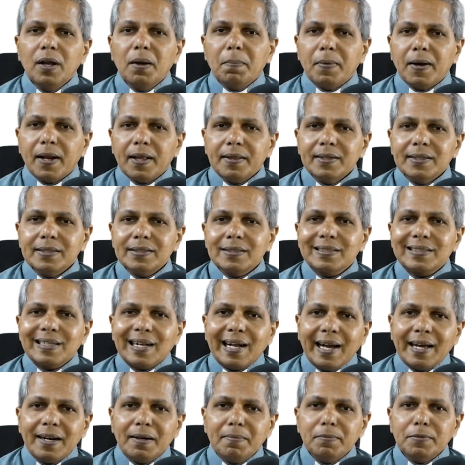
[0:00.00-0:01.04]
Brothers
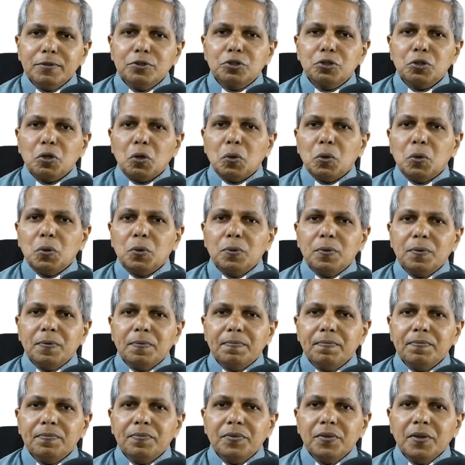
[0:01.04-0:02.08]
Karamazov,
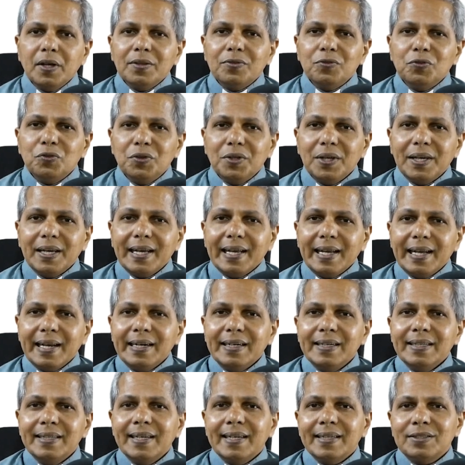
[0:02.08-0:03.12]
The
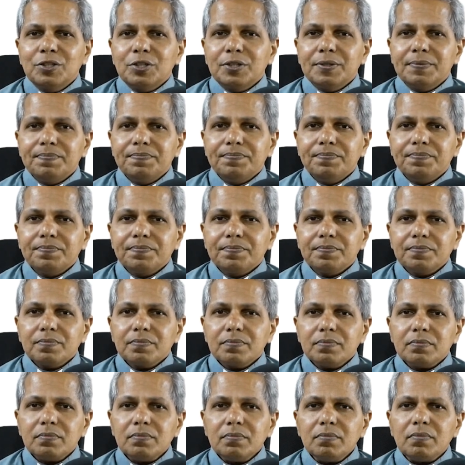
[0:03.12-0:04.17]
Idiot.
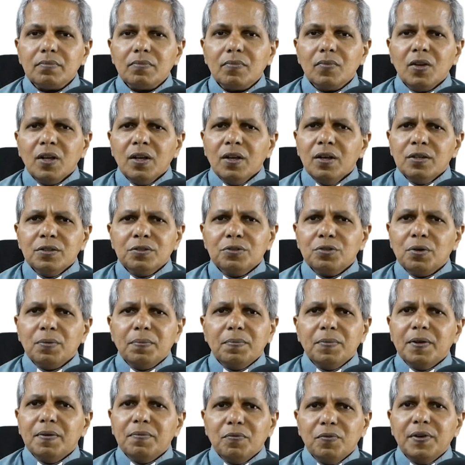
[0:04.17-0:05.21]

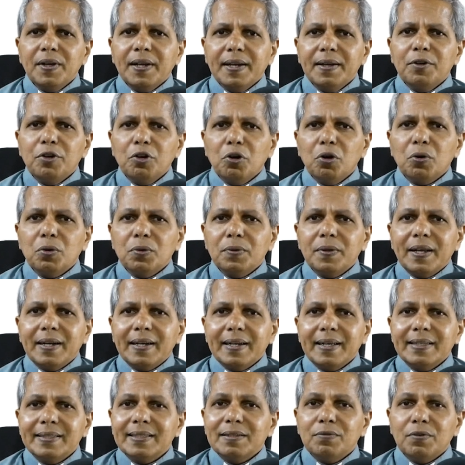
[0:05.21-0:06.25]
So we know that
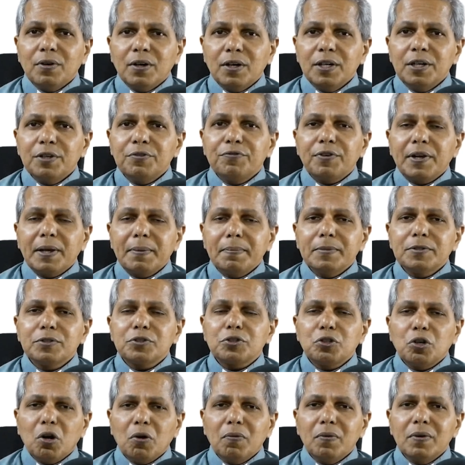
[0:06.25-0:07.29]
he is a world famous
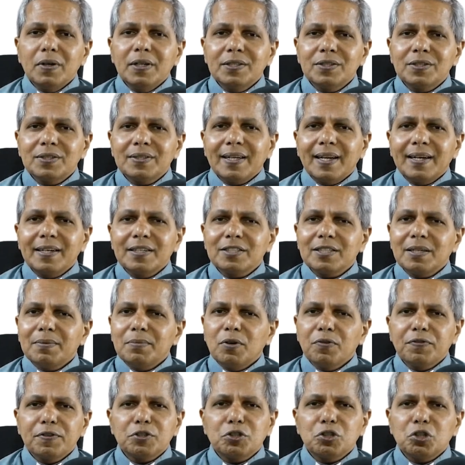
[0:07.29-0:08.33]
novelist, and some
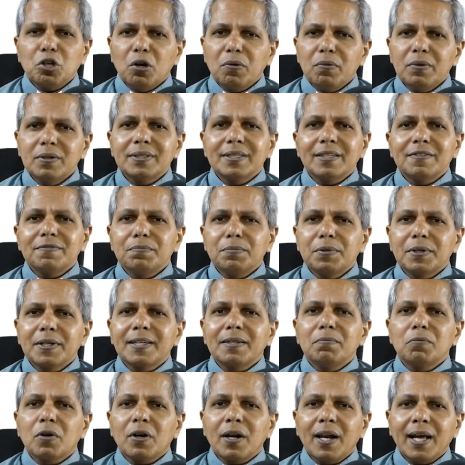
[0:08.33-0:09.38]
of his novels have
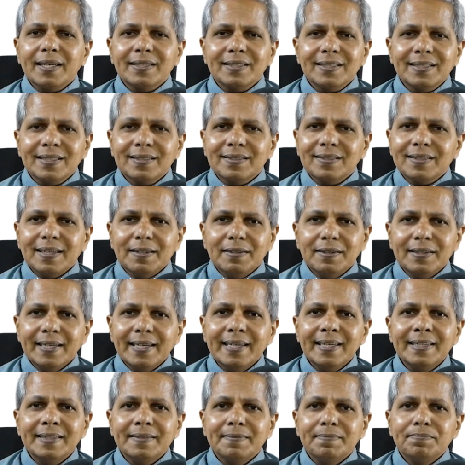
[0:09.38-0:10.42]
become classics
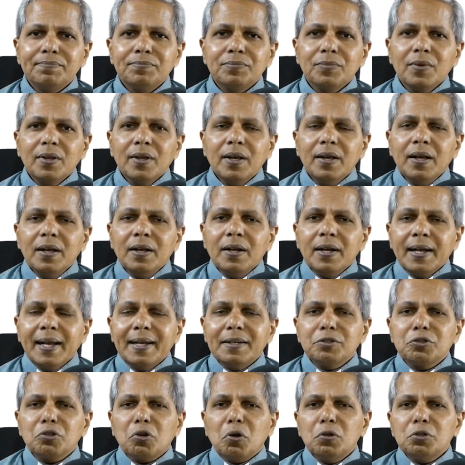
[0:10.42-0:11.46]
indeed. He
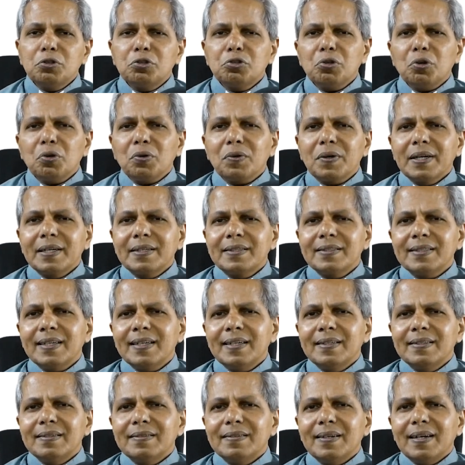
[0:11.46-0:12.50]
has also
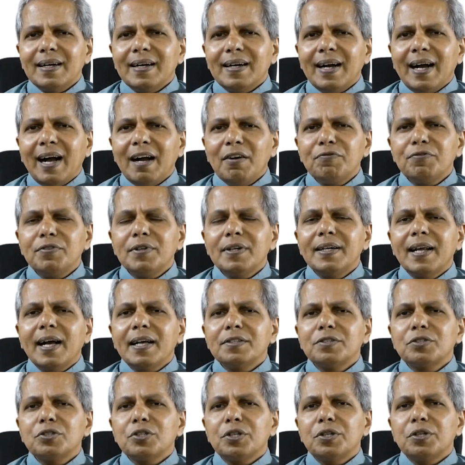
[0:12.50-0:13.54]
written half a
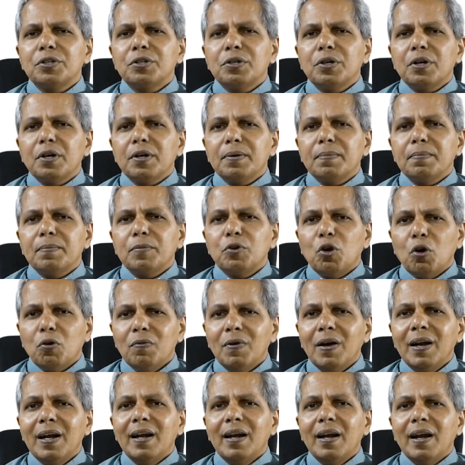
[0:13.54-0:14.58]
dozen
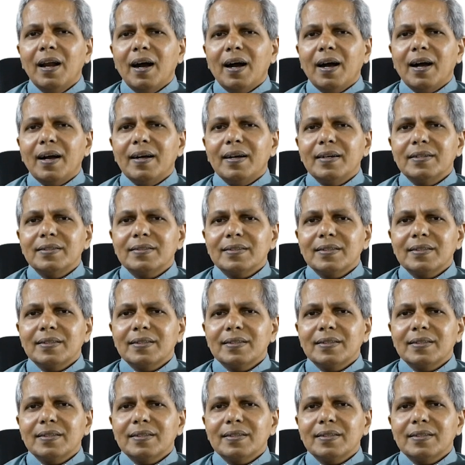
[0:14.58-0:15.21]
novella,